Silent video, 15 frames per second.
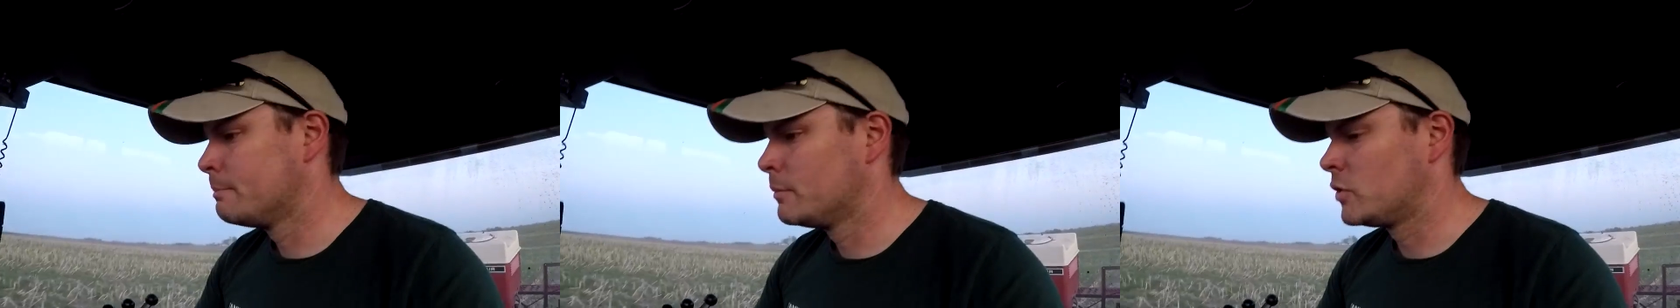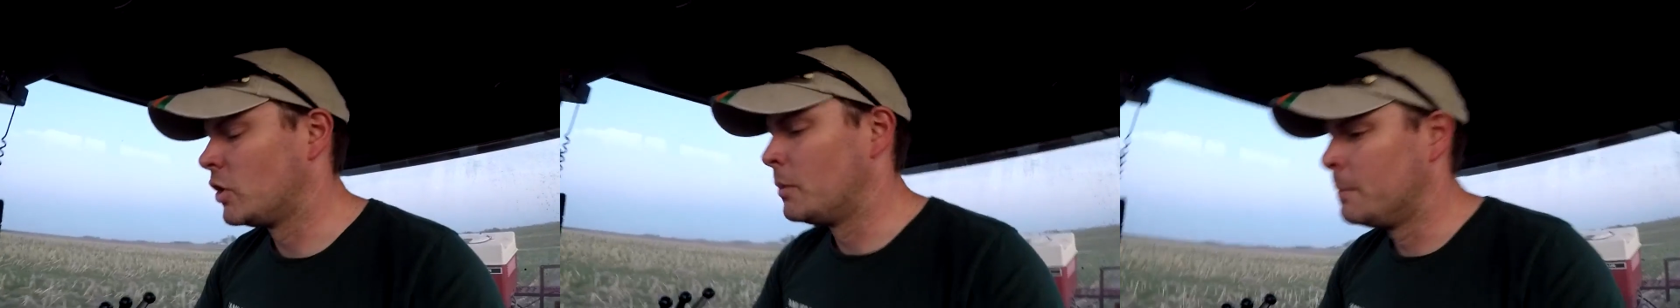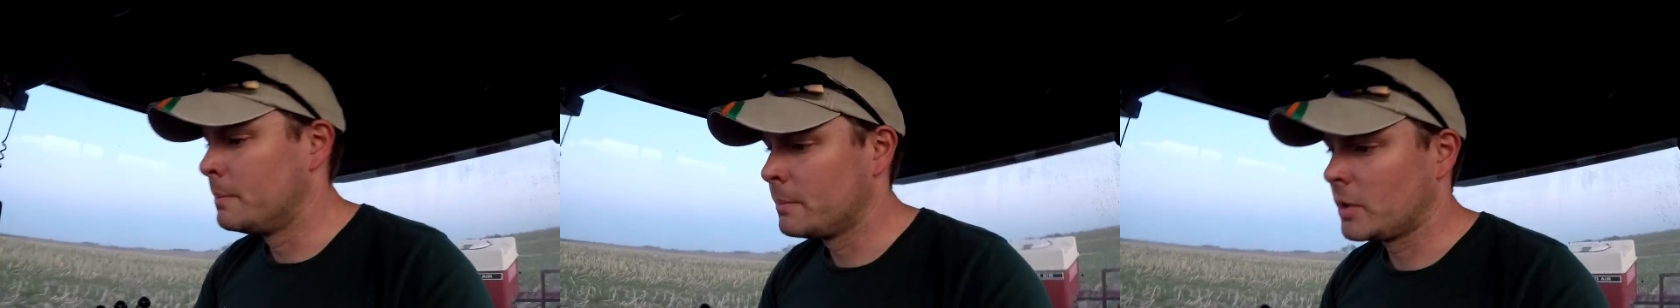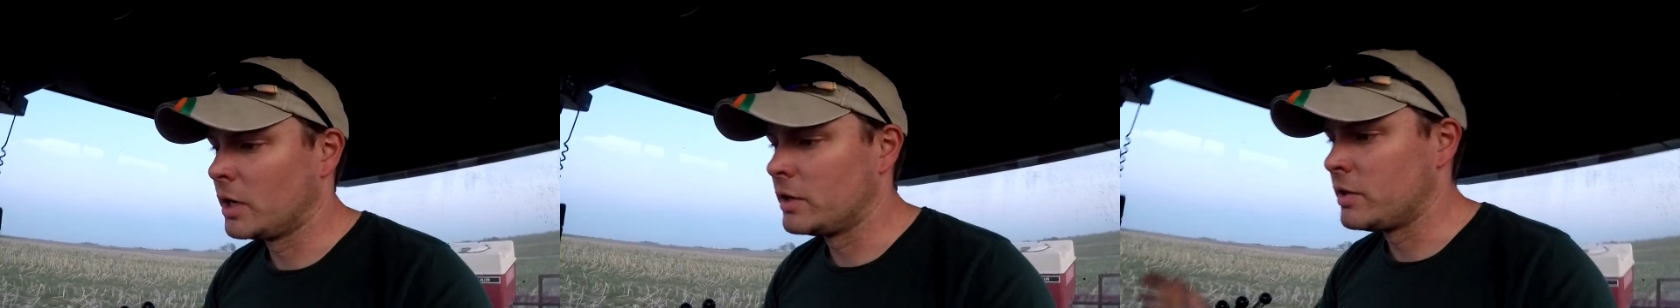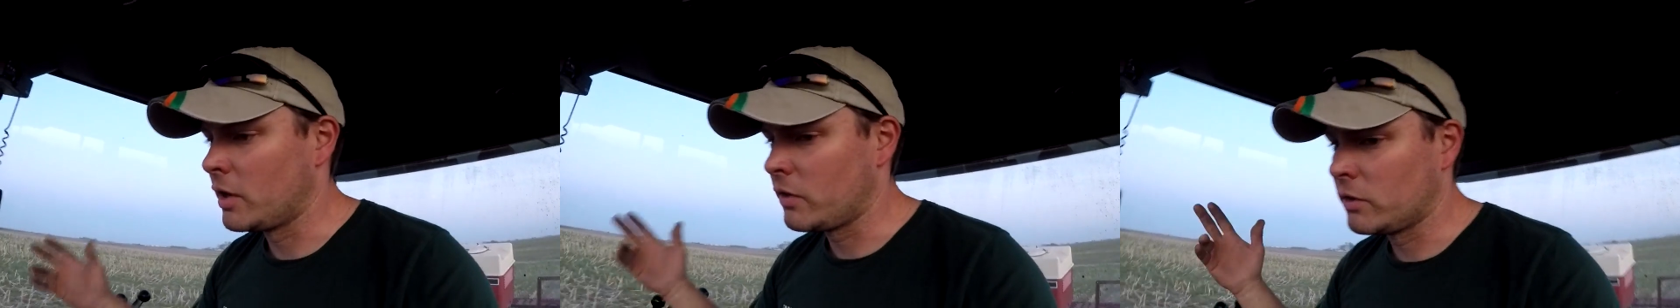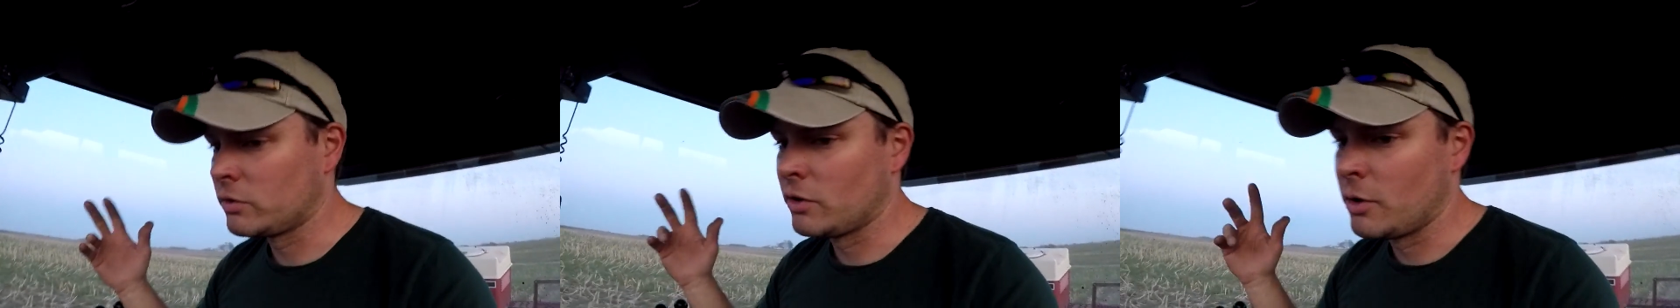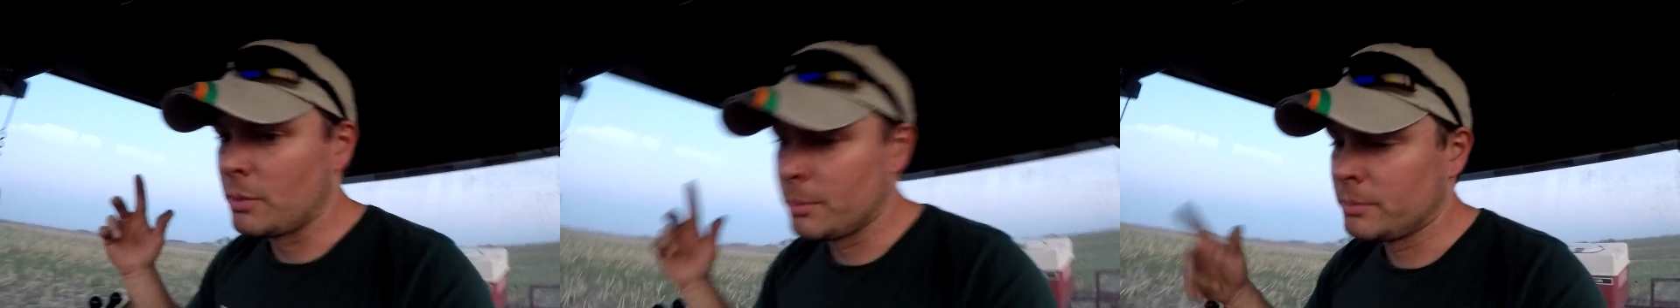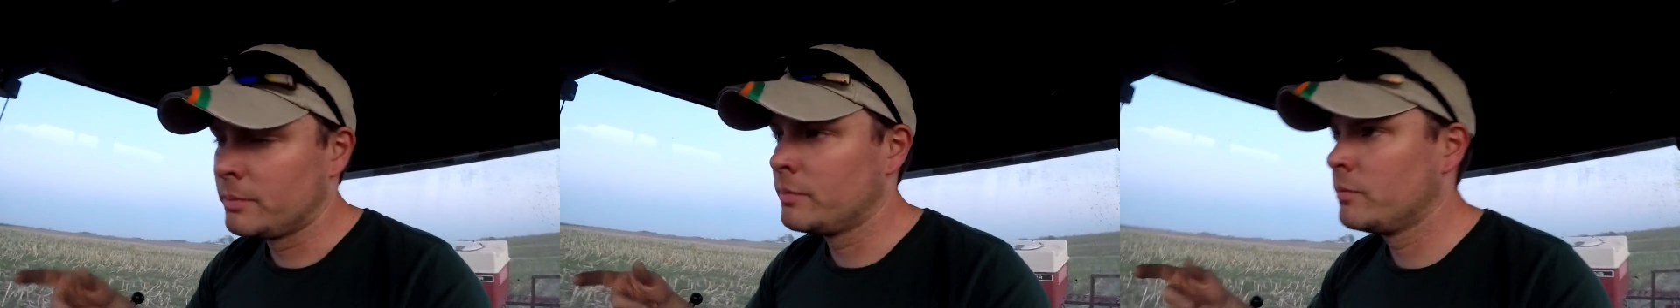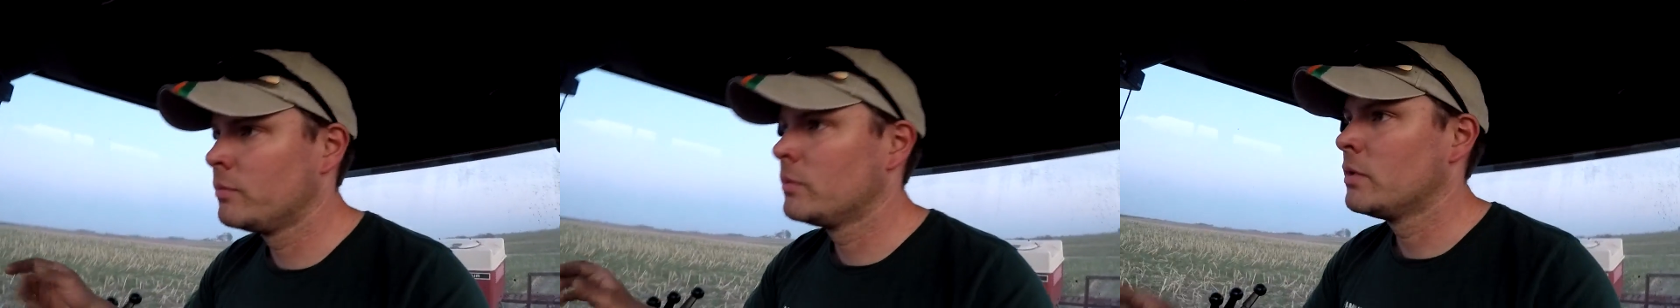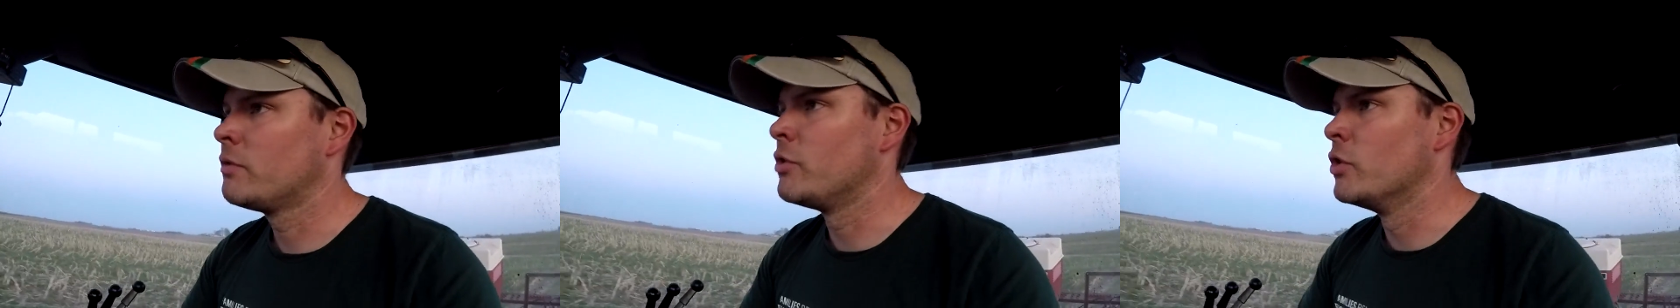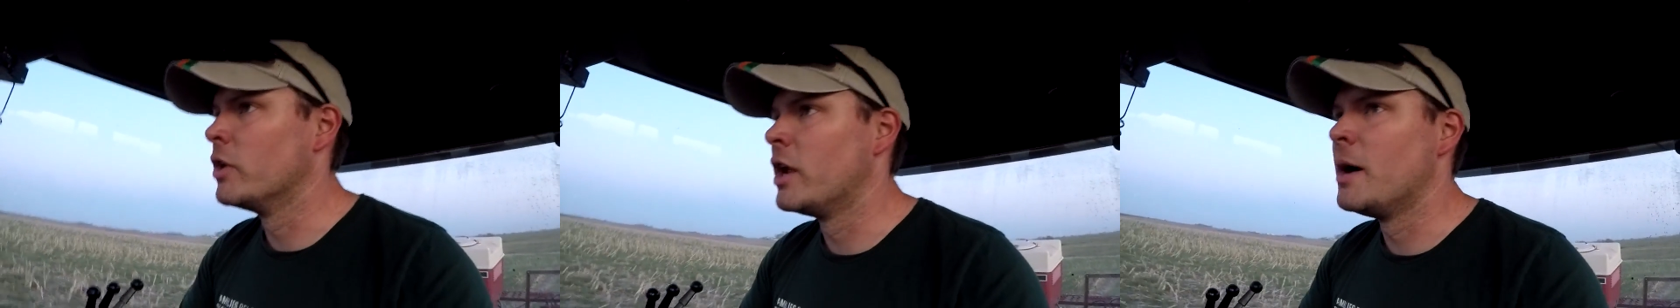So, gonna take this home, fuel it